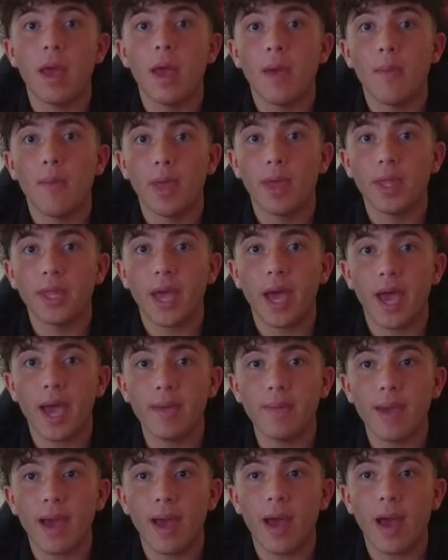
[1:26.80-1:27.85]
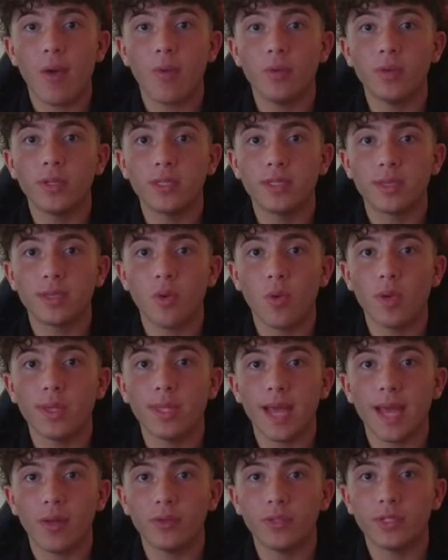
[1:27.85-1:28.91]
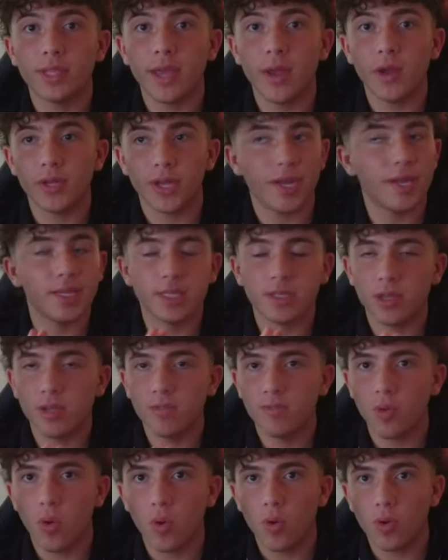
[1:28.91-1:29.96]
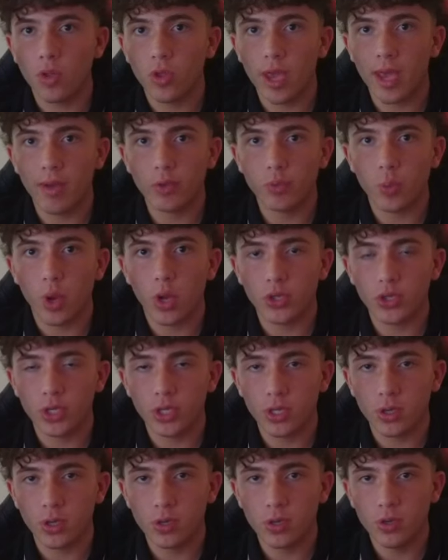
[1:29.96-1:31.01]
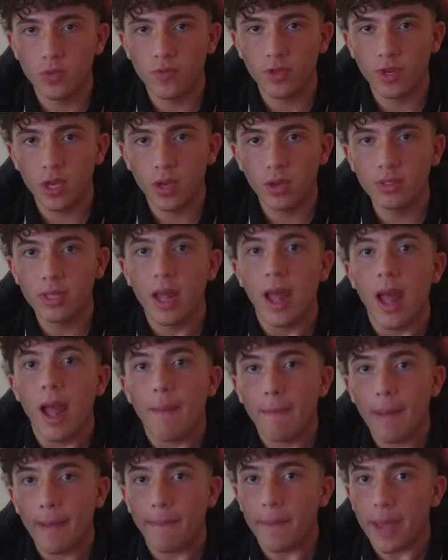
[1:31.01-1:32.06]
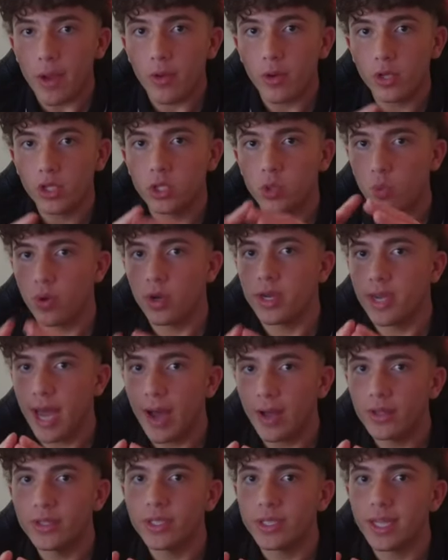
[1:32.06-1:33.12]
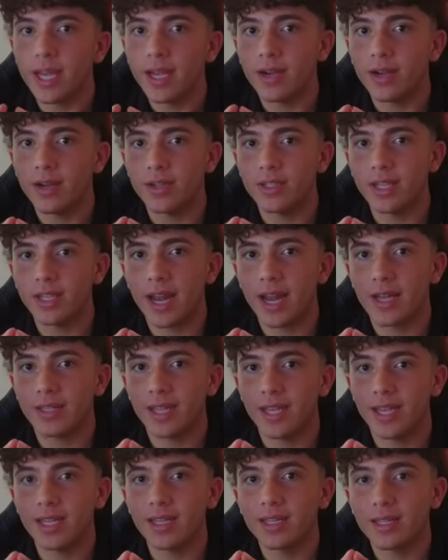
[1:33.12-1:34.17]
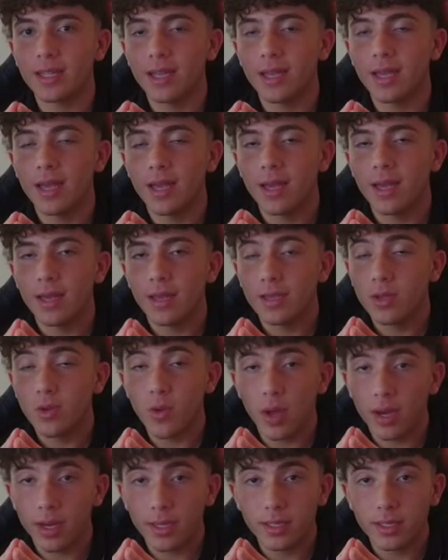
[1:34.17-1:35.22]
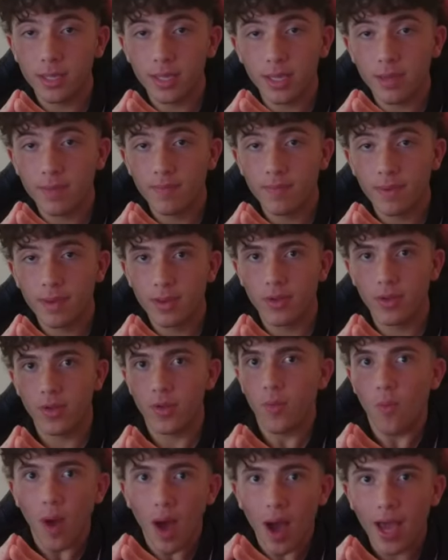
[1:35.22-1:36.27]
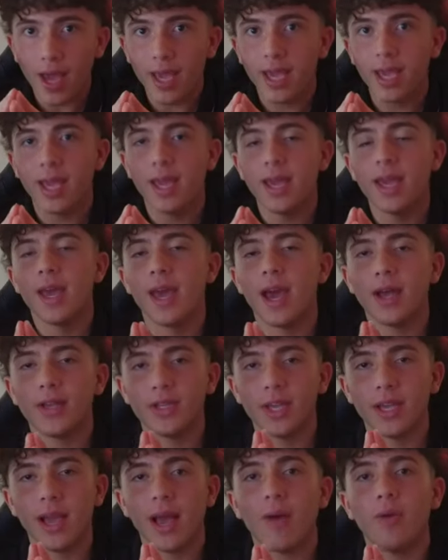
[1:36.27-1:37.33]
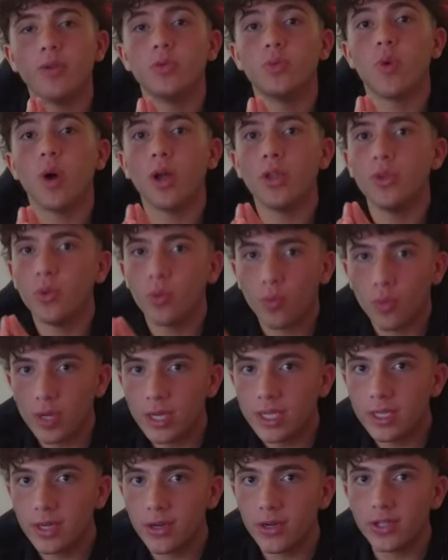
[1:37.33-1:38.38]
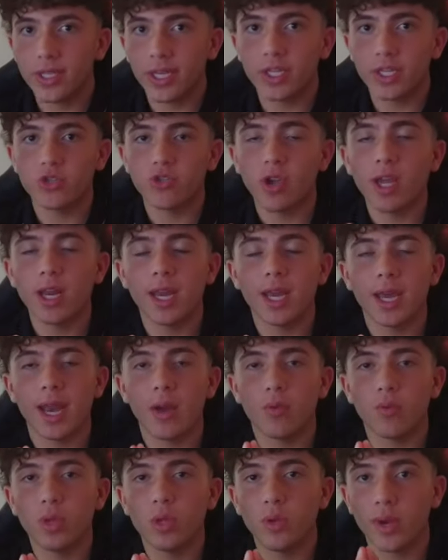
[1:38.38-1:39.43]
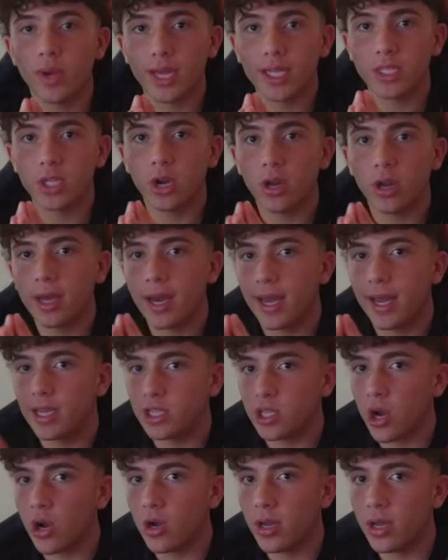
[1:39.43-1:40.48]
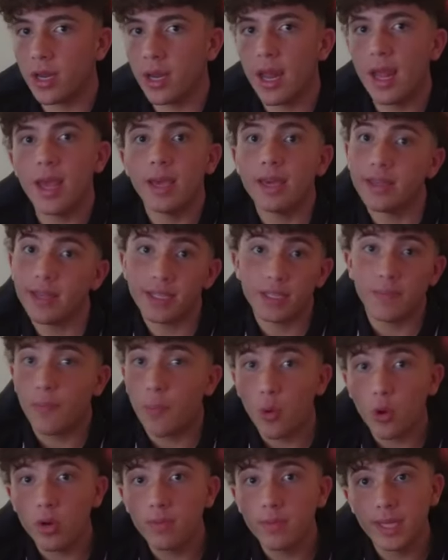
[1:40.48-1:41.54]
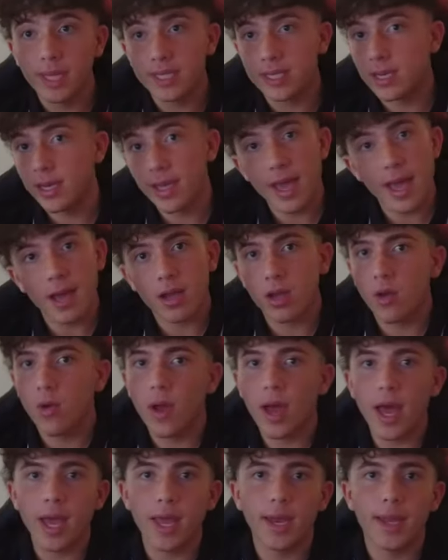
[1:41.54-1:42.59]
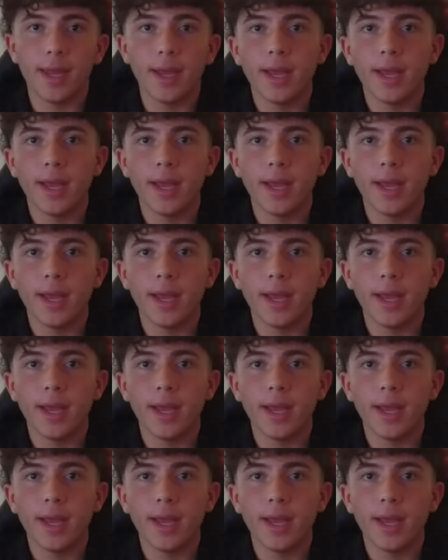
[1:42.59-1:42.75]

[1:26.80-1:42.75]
By the time I was going downstairs, I didn't sleep the whole night. I was watching YouTube videos. My parents were downstairs, and I was like, you know, I didn't sleep. And they're like, why? I was like, I was doing research on trading, and I really want to get started. Can I get started? And they supported me. They said, yeah, go ahead.